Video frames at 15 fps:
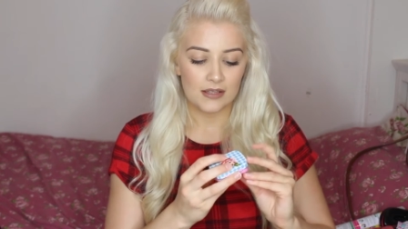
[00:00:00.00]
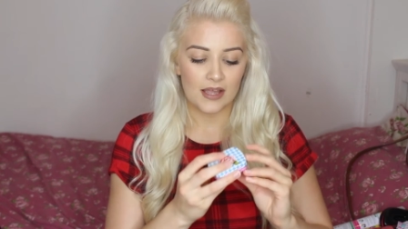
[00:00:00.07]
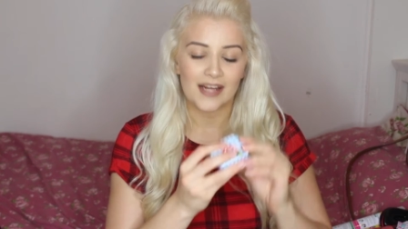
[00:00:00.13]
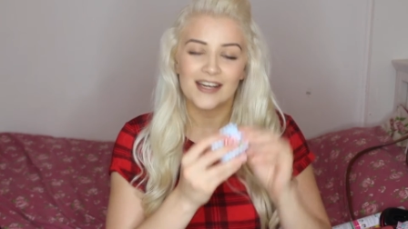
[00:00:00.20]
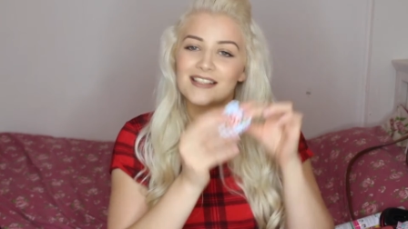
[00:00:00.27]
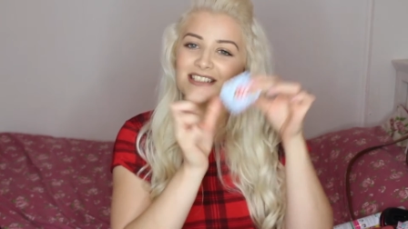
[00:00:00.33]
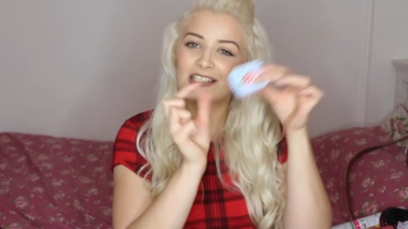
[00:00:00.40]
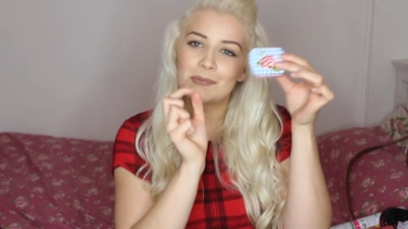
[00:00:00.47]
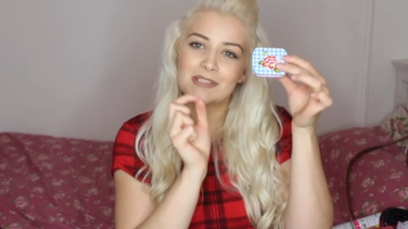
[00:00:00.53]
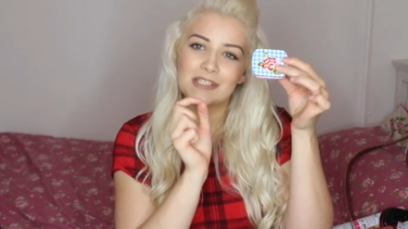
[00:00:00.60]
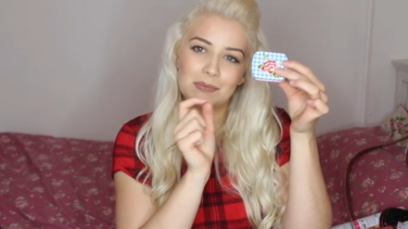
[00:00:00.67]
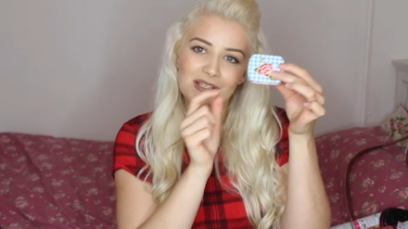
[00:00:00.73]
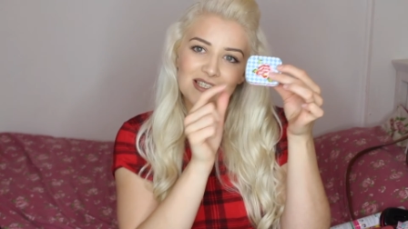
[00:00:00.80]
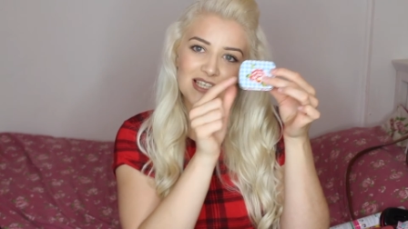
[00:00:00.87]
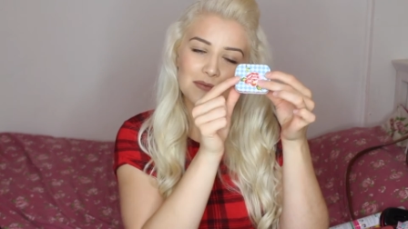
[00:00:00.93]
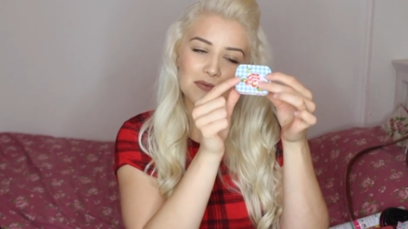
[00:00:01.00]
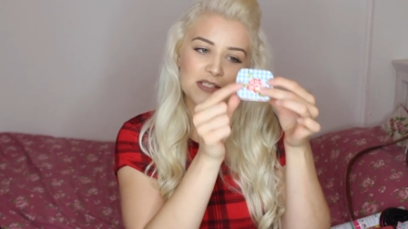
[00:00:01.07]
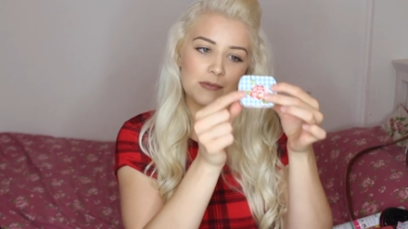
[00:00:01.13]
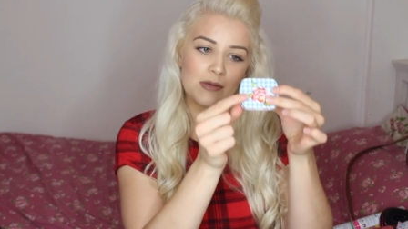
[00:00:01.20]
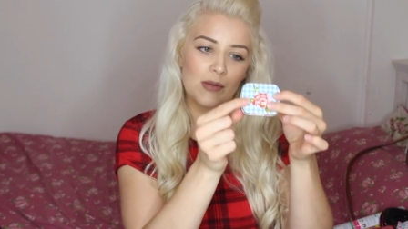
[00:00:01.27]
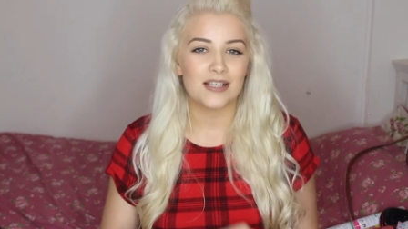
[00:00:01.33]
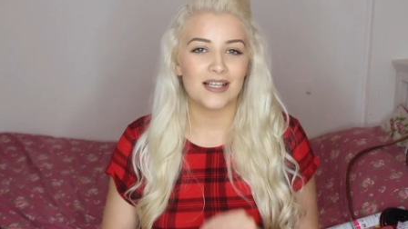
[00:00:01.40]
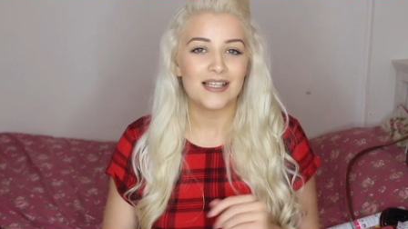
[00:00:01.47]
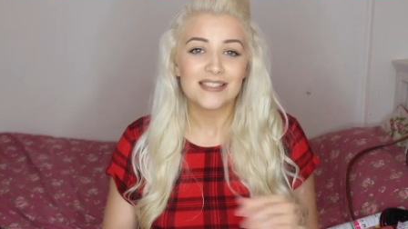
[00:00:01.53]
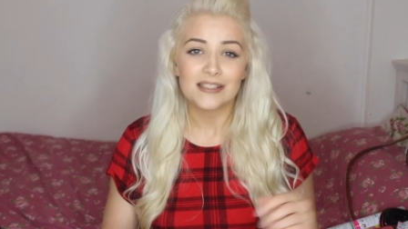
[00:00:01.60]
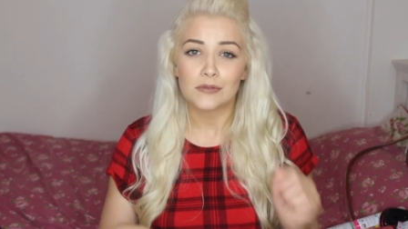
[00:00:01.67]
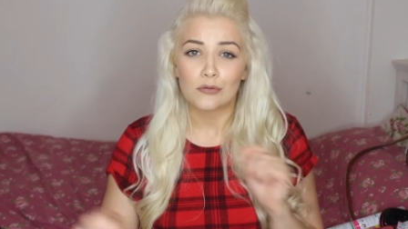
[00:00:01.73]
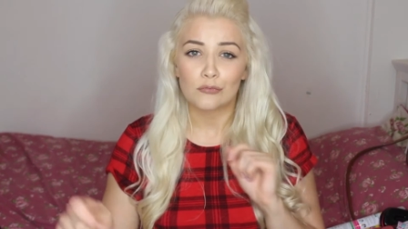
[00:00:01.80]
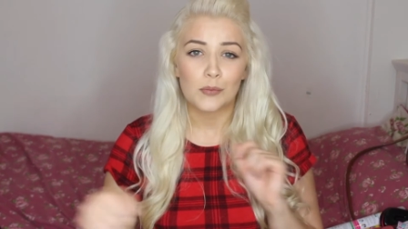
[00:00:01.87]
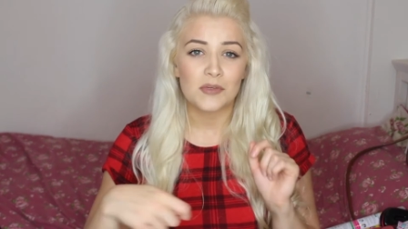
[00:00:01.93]
And it's super, super cute as well. At least
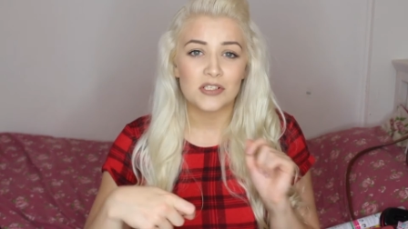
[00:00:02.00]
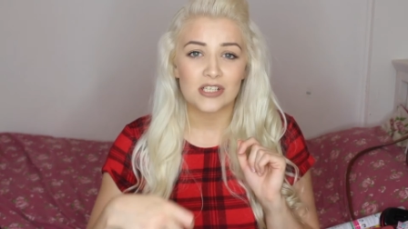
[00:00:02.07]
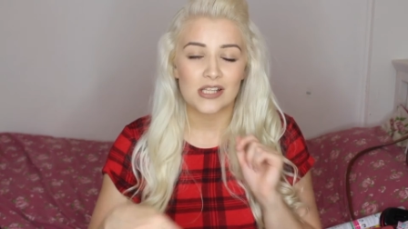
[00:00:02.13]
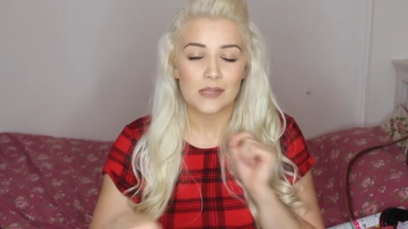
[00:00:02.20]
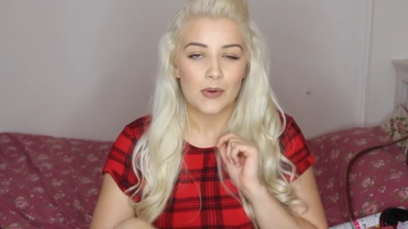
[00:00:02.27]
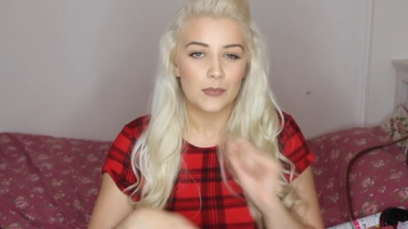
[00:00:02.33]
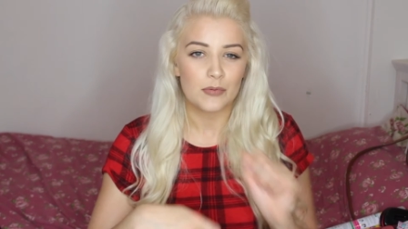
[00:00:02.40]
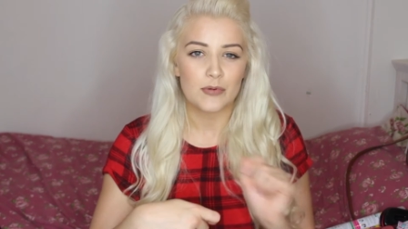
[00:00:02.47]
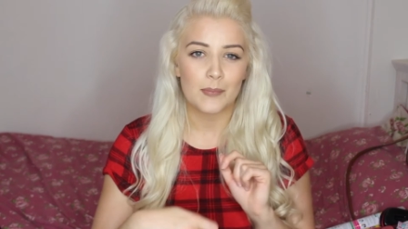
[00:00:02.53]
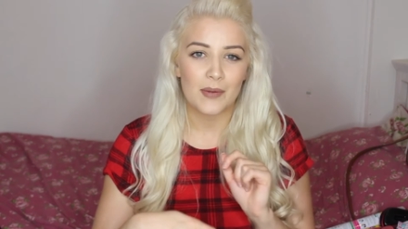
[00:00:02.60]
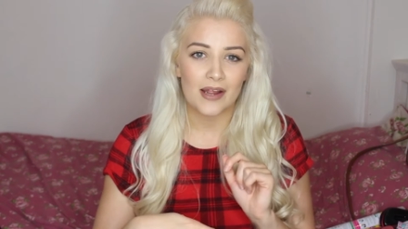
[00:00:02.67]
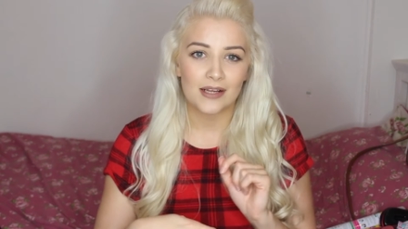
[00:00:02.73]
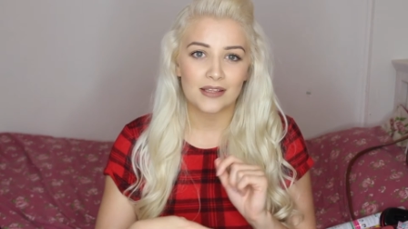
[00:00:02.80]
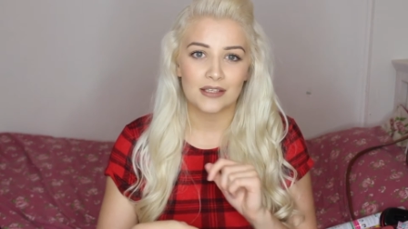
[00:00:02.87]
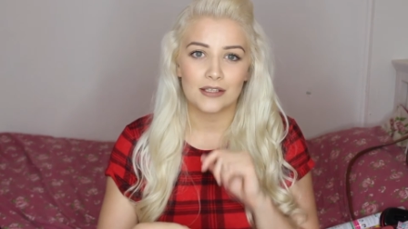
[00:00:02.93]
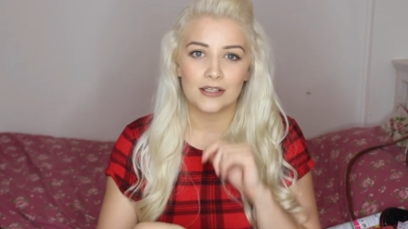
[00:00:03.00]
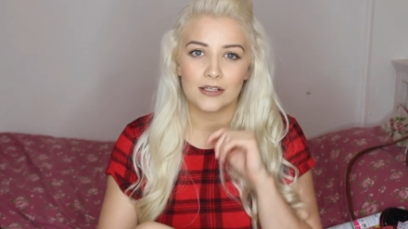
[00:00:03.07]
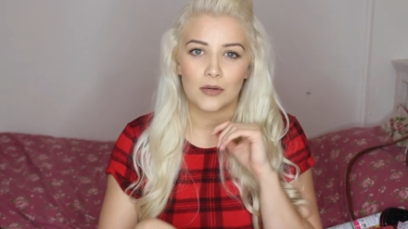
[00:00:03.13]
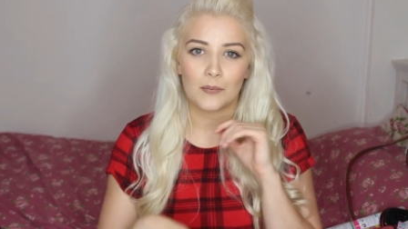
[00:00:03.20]
I'm not rummaging at the bottom of my bag thinking,